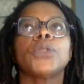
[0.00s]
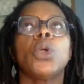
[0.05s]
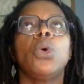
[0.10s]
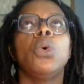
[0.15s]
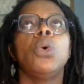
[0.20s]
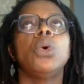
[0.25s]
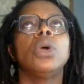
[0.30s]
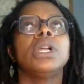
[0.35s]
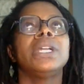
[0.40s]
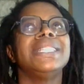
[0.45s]

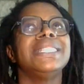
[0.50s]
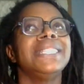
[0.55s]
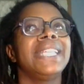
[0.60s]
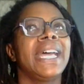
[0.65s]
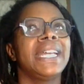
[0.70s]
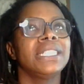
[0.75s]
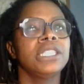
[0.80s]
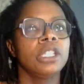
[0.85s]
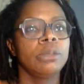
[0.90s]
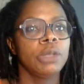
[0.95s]
or
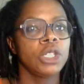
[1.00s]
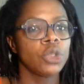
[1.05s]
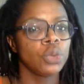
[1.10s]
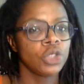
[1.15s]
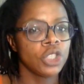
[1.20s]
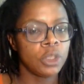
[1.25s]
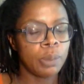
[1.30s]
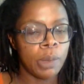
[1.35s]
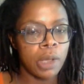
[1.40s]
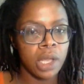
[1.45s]
not so much
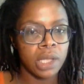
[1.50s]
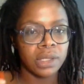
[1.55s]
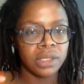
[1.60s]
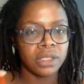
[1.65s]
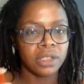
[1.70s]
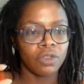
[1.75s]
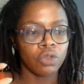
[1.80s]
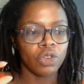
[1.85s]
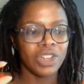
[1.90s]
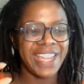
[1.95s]

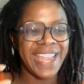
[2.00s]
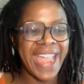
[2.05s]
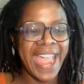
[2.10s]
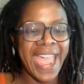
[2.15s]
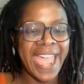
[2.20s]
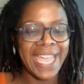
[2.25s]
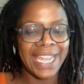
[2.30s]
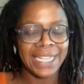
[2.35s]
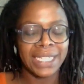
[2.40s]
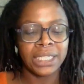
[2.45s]
responsive,
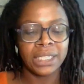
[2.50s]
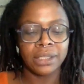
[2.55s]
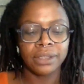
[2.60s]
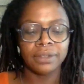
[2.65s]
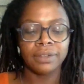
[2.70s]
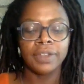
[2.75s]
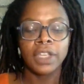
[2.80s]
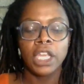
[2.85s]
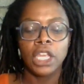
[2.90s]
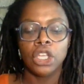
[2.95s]

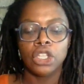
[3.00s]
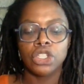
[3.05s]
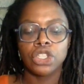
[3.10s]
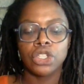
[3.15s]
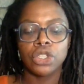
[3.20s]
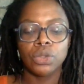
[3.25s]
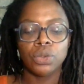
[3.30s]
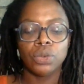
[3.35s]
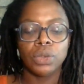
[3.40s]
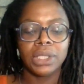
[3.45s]
reactive
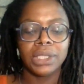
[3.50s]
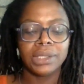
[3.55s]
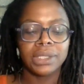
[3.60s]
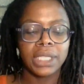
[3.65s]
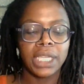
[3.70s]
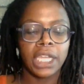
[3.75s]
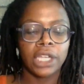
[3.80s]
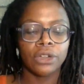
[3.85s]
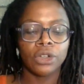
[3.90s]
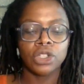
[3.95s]
to this
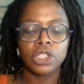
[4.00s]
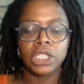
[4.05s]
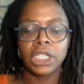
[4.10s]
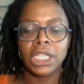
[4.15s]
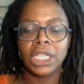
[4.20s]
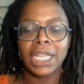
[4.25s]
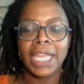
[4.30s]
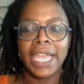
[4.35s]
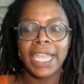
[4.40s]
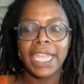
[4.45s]

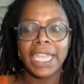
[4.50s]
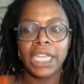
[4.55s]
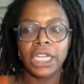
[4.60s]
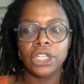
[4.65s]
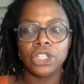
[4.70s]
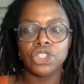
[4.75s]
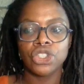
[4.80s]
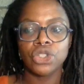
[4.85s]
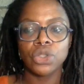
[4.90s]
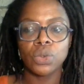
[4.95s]
energy like it
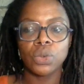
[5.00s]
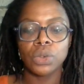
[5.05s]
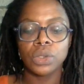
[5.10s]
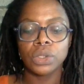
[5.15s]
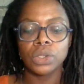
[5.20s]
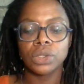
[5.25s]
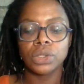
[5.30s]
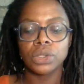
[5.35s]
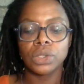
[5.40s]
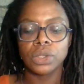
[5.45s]
is
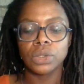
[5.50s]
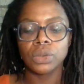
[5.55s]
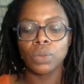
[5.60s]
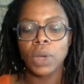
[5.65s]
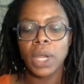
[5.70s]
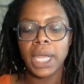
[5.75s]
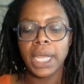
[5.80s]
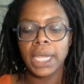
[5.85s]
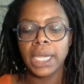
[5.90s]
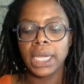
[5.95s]
yours,
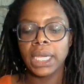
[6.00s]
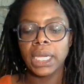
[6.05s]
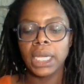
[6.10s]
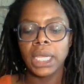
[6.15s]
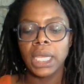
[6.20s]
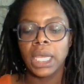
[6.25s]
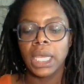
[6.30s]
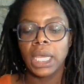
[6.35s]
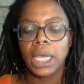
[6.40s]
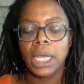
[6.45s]
right?
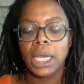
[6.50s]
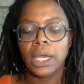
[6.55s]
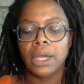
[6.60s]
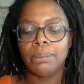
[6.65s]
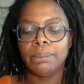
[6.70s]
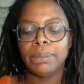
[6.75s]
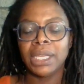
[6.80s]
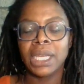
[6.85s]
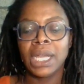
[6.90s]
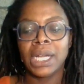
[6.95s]

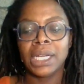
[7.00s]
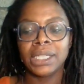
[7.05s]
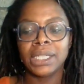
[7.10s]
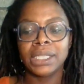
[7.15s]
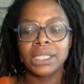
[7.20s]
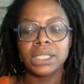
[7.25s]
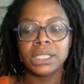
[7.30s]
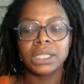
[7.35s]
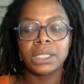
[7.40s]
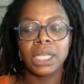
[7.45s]

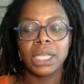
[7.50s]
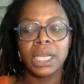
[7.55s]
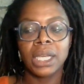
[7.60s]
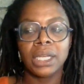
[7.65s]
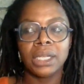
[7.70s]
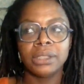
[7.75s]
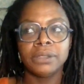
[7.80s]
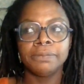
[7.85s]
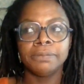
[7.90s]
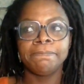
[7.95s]
Because
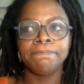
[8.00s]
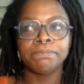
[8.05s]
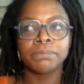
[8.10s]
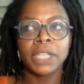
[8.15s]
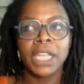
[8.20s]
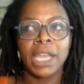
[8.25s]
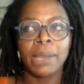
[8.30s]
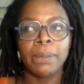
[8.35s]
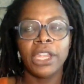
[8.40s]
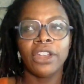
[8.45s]

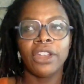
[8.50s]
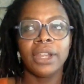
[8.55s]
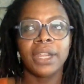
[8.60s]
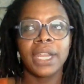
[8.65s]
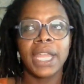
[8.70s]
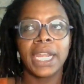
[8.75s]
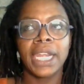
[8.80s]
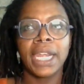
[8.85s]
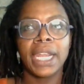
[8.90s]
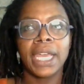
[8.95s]
I'm hearing
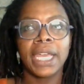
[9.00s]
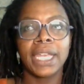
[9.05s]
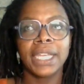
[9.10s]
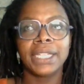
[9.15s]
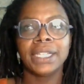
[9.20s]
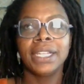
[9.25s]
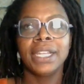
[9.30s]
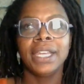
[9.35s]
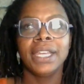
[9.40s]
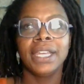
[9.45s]

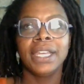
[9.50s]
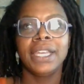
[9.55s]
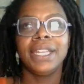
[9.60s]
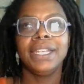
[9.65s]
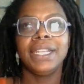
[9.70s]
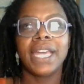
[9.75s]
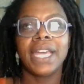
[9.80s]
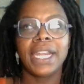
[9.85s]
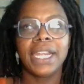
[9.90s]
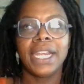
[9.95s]

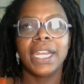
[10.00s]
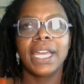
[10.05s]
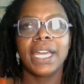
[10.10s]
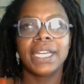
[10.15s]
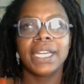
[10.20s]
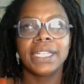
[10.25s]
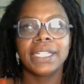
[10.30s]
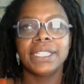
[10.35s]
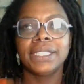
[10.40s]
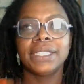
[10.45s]

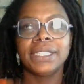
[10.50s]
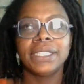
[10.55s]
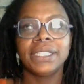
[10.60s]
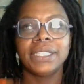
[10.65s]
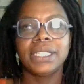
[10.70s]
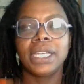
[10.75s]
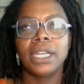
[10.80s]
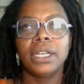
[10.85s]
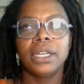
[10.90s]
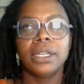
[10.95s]

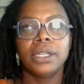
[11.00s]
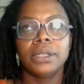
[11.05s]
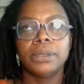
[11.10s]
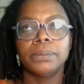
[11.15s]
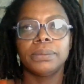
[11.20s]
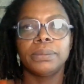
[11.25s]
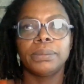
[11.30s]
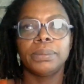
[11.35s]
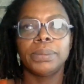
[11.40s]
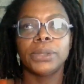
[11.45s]

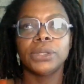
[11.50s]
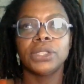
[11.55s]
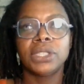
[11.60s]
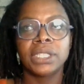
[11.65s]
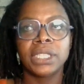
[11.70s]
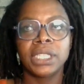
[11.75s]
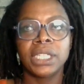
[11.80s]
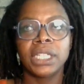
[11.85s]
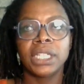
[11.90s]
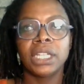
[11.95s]

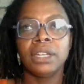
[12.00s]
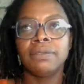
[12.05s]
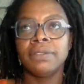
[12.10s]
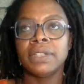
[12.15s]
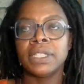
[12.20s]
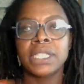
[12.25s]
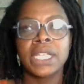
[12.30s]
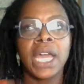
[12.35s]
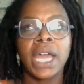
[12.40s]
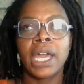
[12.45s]
99% of
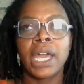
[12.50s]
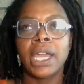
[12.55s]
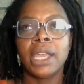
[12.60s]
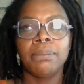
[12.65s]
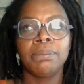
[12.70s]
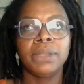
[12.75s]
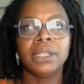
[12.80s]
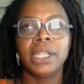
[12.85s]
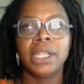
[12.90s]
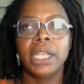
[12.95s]
the
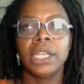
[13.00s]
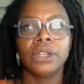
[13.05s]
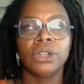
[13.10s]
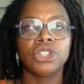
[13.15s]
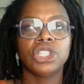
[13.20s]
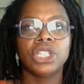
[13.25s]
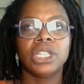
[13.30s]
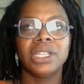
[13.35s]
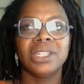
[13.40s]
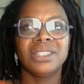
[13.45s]
time that
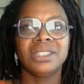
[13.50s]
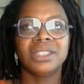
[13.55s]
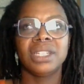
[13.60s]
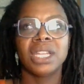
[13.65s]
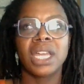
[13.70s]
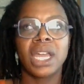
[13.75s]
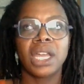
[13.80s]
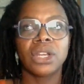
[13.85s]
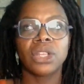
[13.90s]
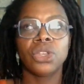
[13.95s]
energy is
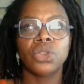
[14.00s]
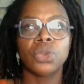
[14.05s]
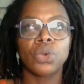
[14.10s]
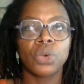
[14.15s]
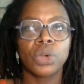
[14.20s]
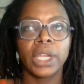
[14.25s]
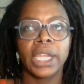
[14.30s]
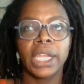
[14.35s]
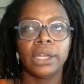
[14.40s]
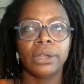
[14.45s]
not
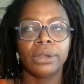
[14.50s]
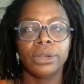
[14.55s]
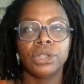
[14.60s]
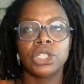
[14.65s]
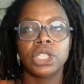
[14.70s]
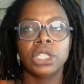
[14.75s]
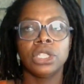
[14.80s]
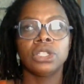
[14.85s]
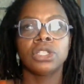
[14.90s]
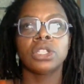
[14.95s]
your
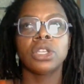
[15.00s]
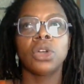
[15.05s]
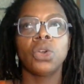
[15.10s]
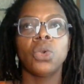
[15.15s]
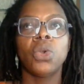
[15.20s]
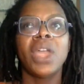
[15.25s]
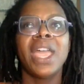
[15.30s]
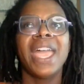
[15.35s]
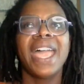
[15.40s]
energy. So